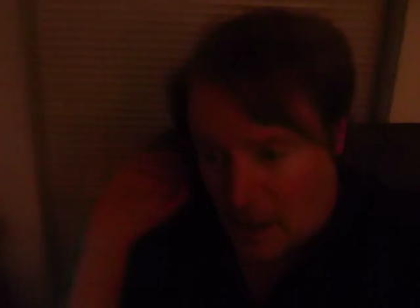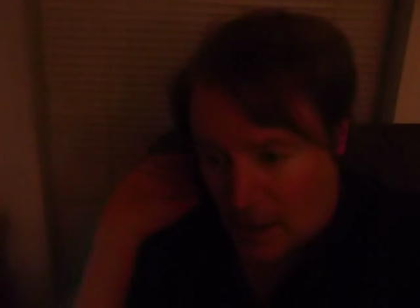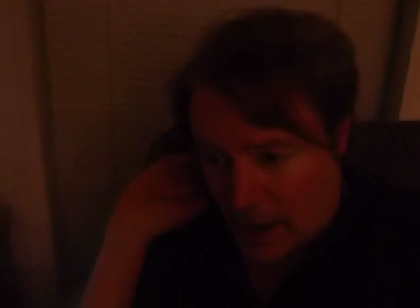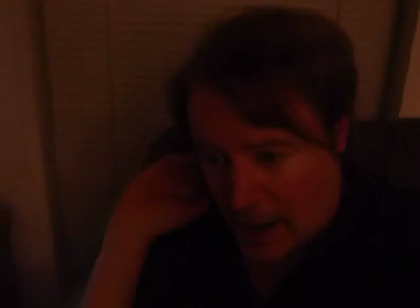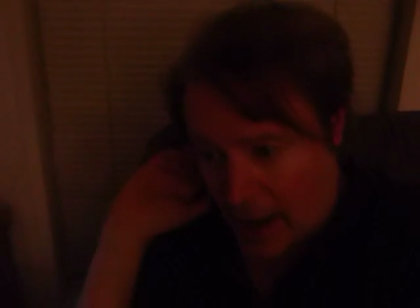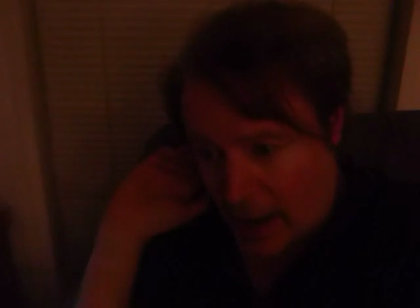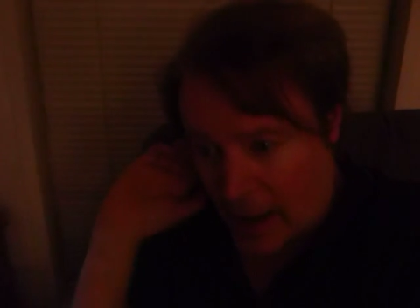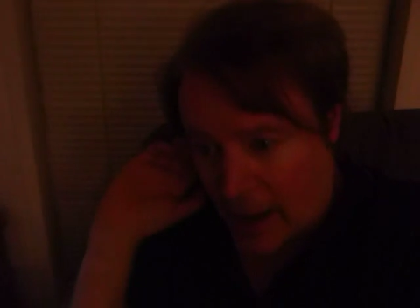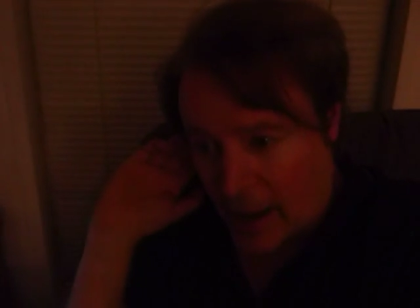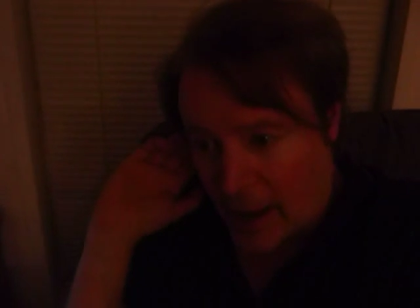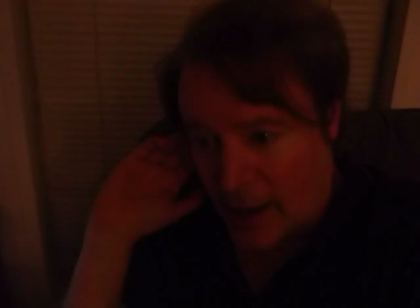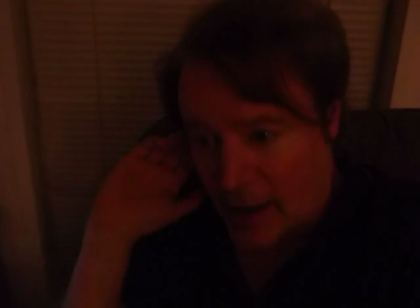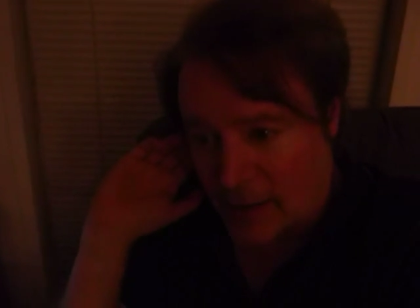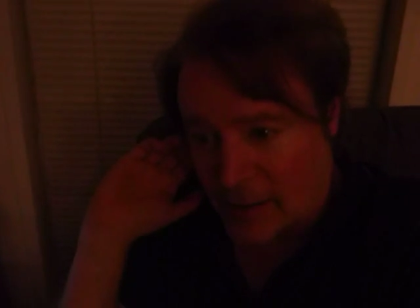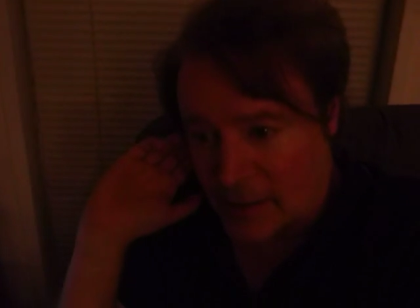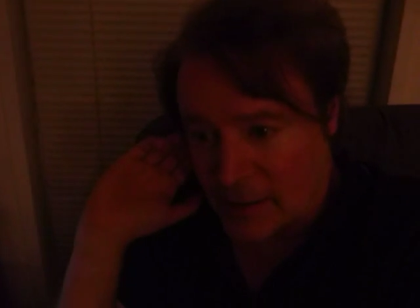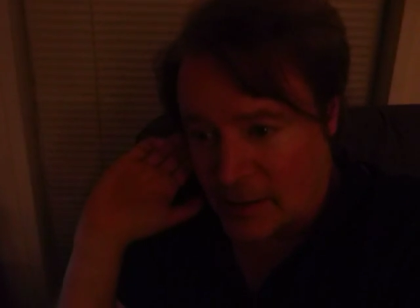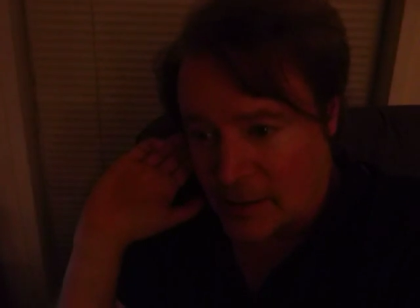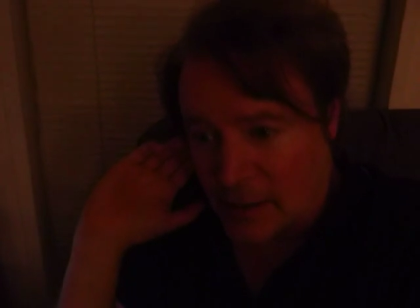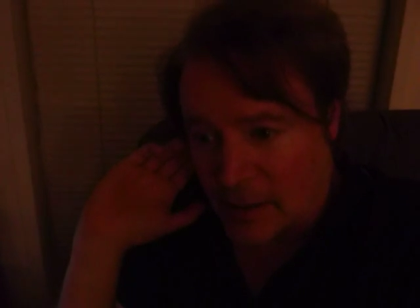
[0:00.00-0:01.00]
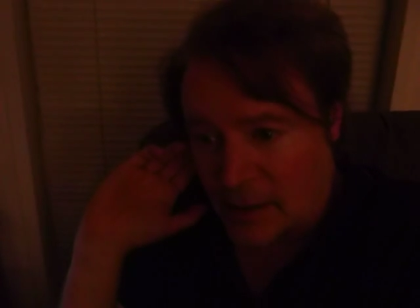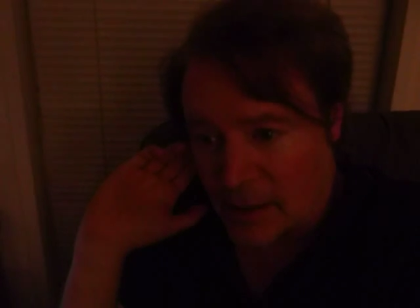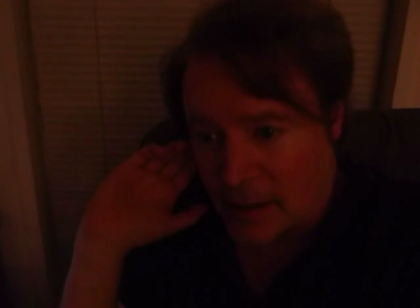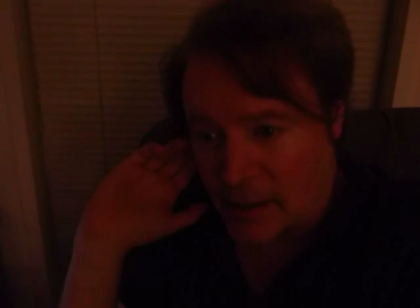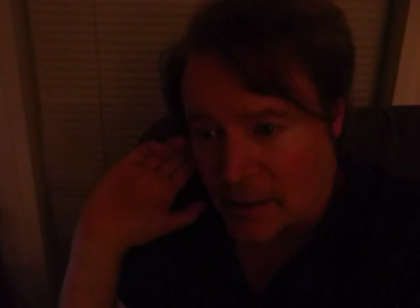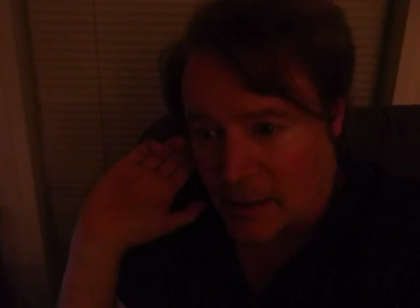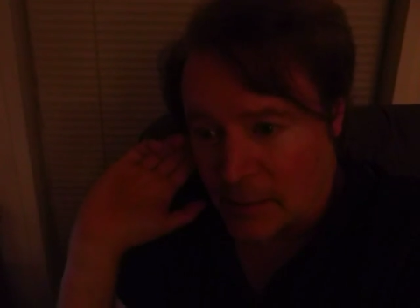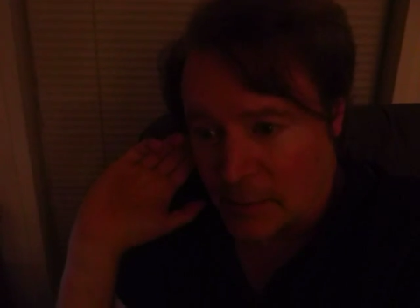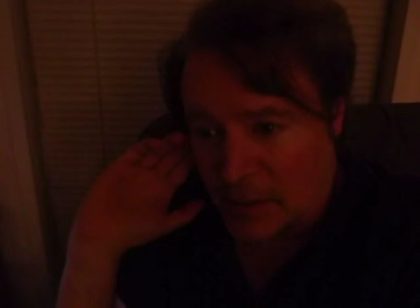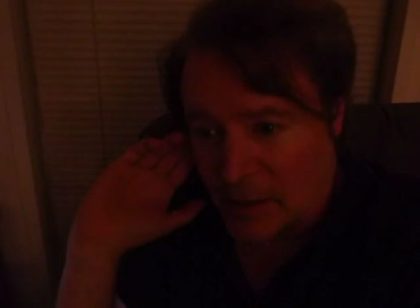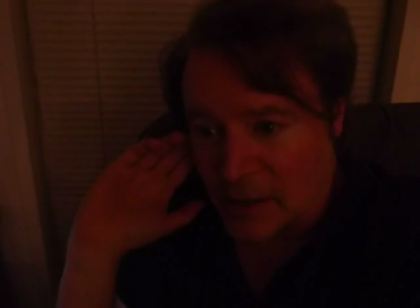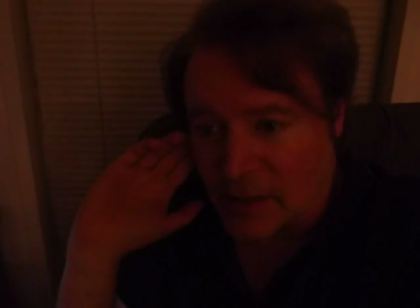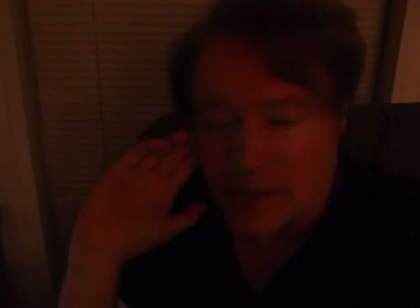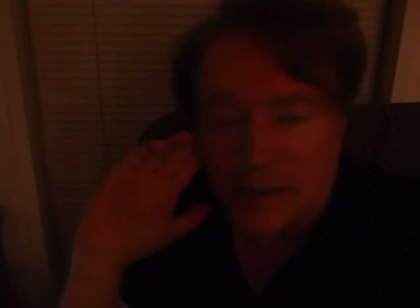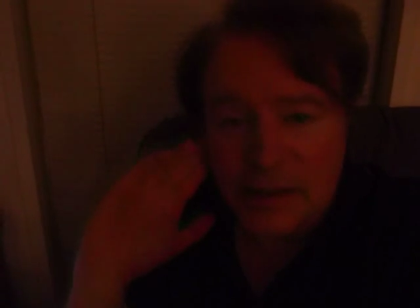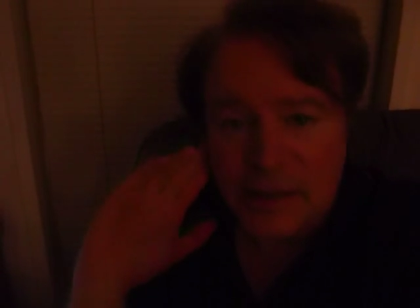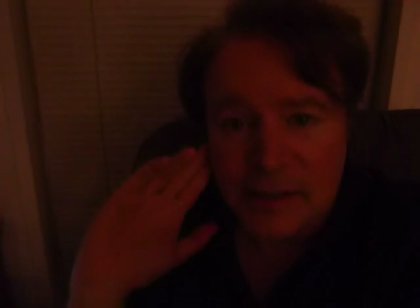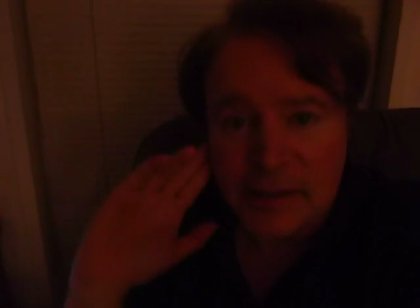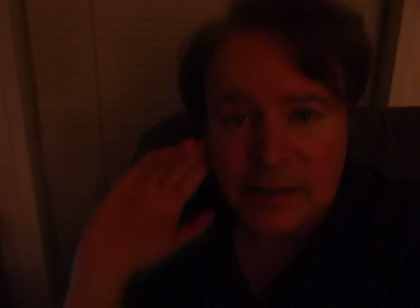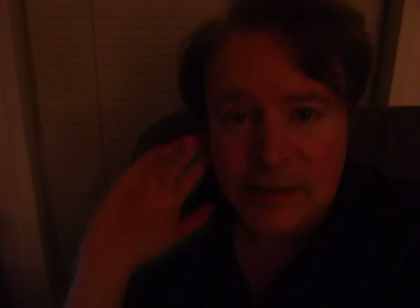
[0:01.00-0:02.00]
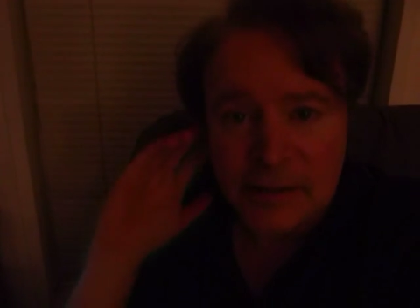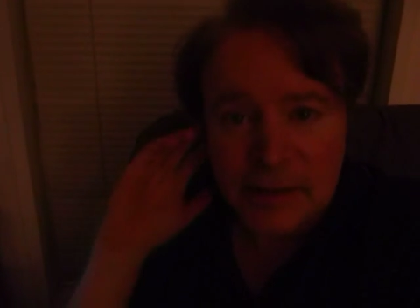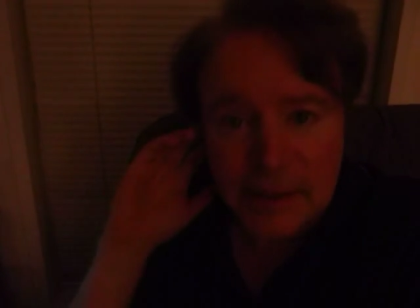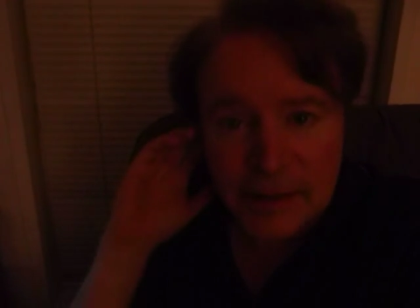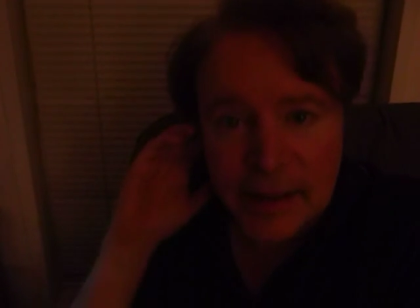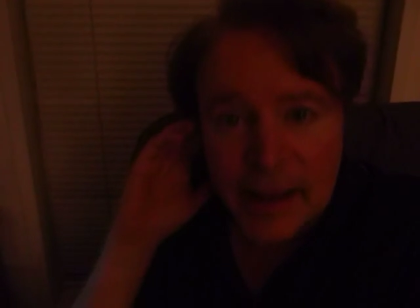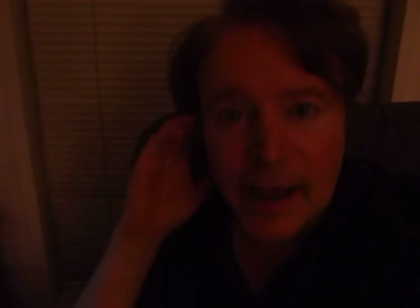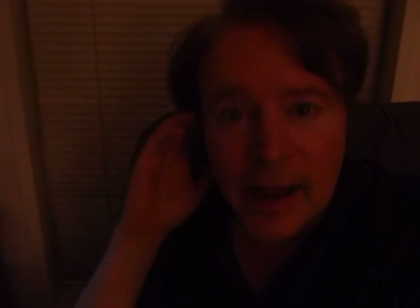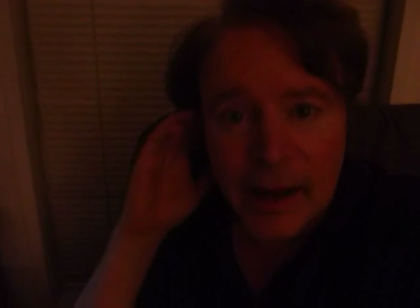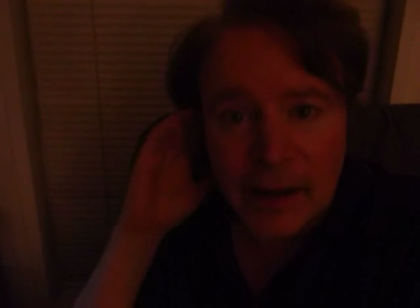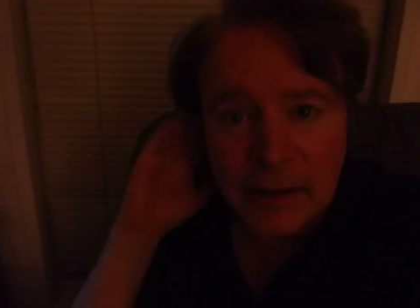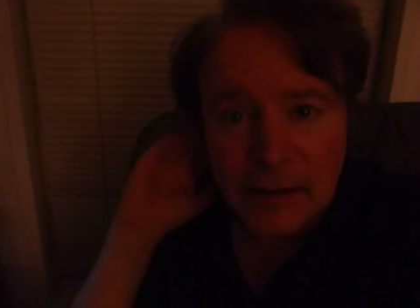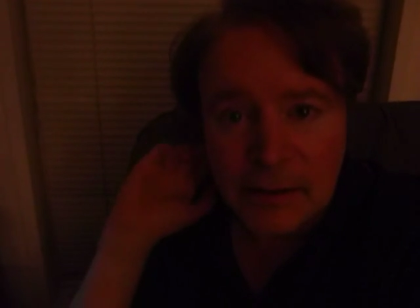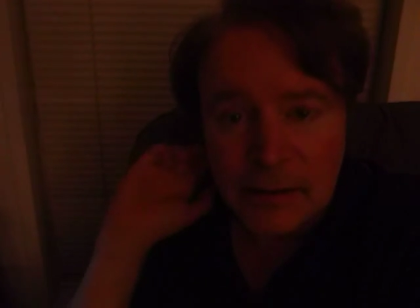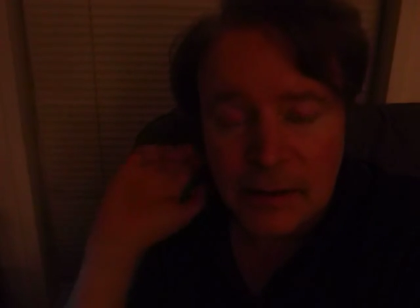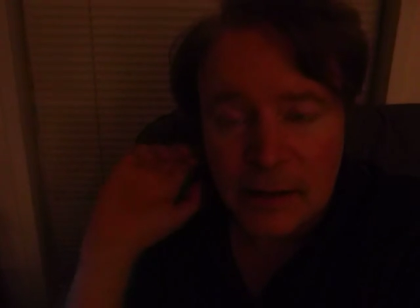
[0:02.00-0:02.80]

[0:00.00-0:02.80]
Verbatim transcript: and uh, because he said that,